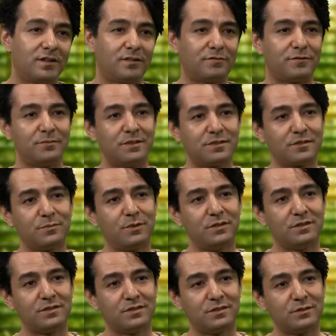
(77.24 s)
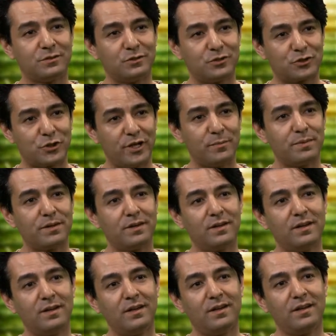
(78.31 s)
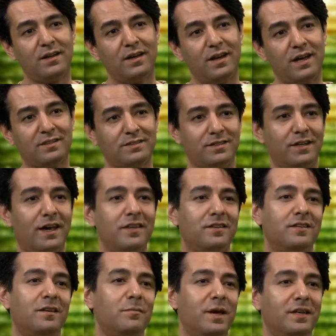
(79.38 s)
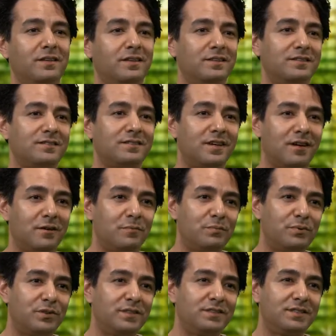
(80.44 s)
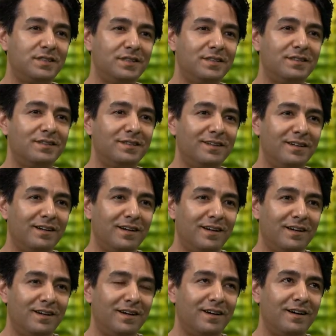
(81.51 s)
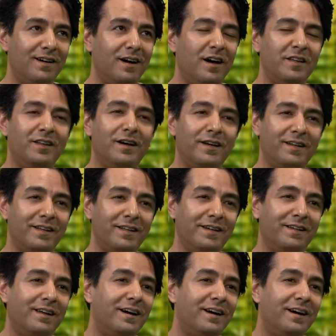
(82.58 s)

girl from this community called Trip, and together they make this pretty unlikely